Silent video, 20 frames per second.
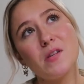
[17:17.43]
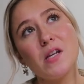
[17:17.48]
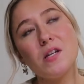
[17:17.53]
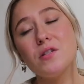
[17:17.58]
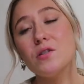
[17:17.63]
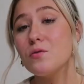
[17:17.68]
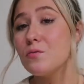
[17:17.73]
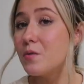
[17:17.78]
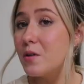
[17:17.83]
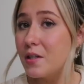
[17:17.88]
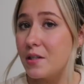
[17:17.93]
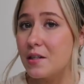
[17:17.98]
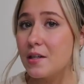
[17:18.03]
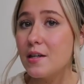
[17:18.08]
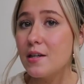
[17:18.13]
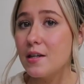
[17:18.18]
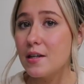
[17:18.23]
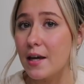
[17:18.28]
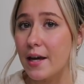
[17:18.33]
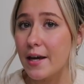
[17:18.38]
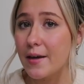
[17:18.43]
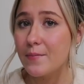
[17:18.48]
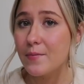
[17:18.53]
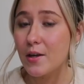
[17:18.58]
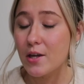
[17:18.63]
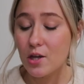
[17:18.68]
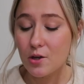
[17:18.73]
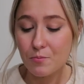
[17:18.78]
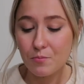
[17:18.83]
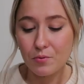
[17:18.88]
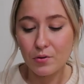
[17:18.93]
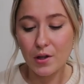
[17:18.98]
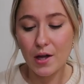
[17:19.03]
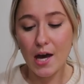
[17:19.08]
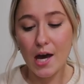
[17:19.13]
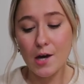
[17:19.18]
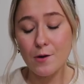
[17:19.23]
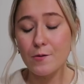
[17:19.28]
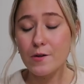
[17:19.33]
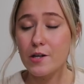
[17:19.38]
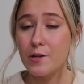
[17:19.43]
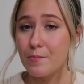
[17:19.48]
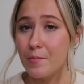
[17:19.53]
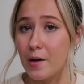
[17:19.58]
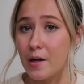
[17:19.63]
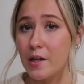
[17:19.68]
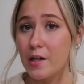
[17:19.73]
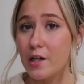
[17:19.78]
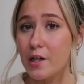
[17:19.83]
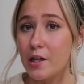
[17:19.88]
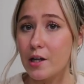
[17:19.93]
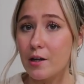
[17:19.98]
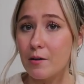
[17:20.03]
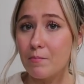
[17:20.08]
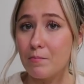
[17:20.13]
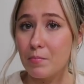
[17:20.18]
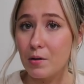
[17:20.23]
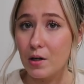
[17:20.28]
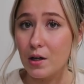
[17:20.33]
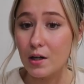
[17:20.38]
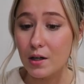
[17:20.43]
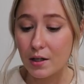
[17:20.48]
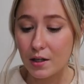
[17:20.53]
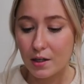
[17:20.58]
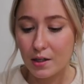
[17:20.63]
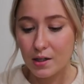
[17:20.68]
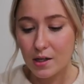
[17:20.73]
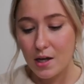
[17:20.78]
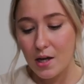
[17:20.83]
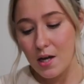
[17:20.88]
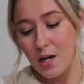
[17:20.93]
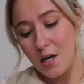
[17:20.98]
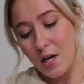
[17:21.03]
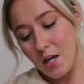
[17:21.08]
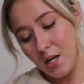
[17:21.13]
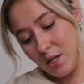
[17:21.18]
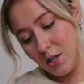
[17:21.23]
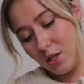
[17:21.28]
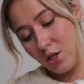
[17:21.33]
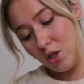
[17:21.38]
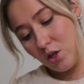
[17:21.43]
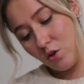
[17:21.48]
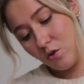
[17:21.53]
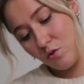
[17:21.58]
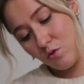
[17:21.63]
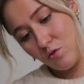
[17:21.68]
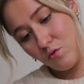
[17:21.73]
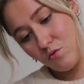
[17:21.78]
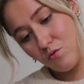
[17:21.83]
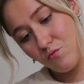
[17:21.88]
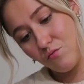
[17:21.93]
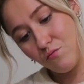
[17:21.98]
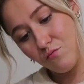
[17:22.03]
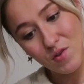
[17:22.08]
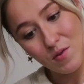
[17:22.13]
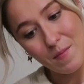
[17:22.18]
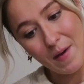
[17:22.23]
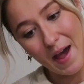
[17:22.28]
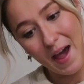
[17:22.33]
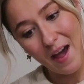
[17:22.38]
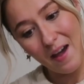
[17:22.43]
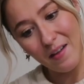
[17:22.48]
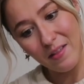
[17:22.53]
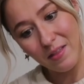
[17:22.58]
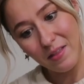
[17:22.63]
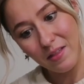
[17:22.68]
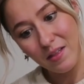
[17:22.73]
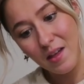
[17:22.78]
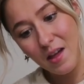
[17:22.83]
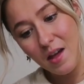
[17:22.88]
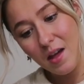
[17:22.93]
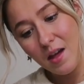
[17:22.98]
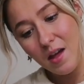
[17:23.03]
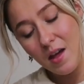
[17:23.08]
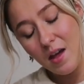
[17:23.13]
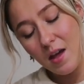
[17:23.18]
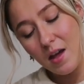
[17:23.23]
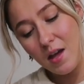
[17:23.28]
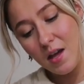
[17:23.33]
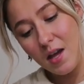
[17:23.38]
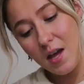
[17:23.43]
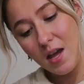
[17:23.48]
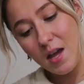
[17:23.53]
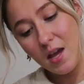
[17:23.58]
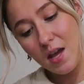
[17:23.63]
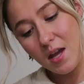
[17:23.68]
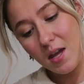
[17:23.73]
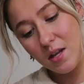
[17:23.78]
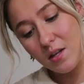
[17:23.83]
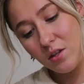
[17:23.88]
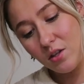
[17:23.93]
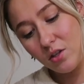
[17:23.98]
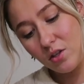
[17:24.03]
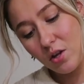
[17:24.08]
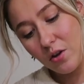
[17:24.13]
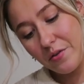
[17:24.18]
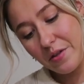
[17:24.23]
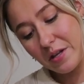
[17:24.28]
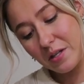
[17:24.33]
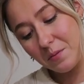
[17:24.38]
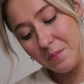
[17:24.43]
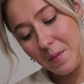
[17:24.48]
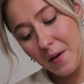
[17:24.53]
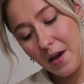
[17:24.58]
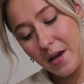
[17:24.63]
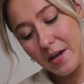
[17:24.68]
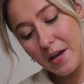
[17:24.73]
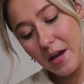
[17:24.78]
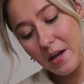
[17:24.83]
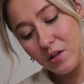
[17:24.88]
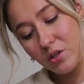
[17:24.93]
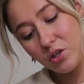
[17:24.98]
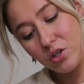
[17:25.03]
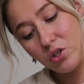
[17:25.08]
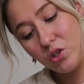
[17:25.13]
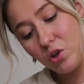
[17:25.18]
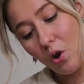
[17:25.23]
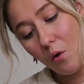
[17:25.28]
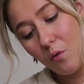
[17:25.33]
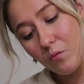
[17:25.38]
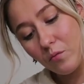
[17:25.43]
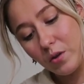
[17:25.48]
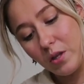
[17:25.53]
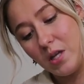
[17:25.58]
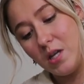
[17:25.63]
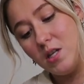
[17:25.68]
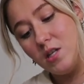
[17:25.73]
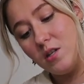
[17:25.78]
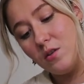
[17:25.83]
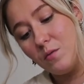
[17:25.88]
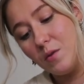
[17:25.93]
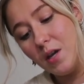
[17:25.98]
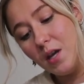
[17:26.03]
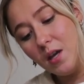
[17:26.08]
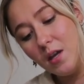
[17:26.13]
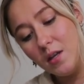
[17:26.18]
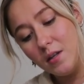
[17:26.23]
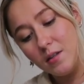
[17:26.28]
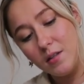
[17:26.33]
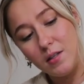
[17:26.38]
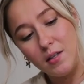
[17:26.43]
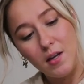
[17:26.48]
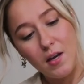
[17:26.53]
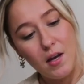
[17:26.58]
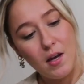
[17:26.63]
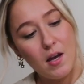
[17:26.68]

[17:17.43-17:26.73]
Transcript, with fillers: it's a risky game that you play when you bring your book into the bath. And so that's why I just don't really do it.